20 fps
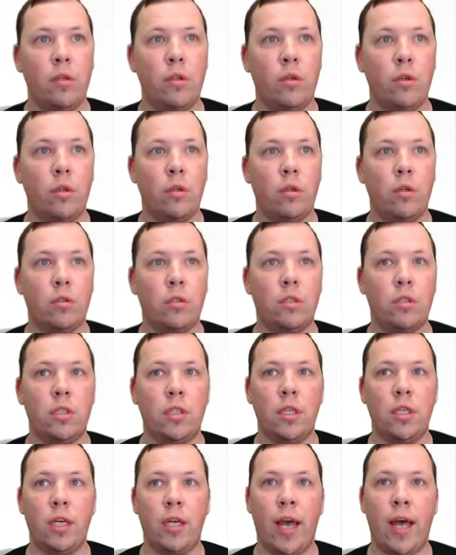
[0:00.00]
you can also
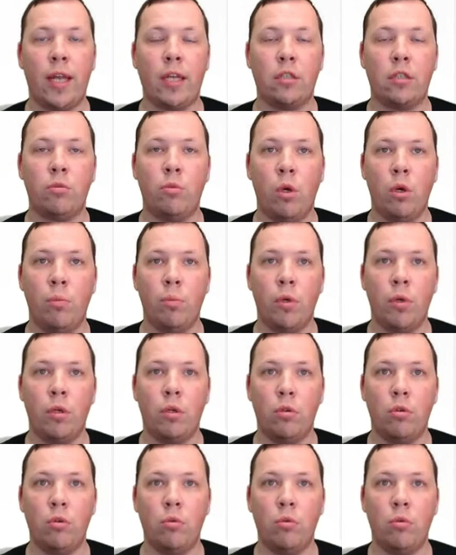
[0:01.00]
see that Alex Wilbur,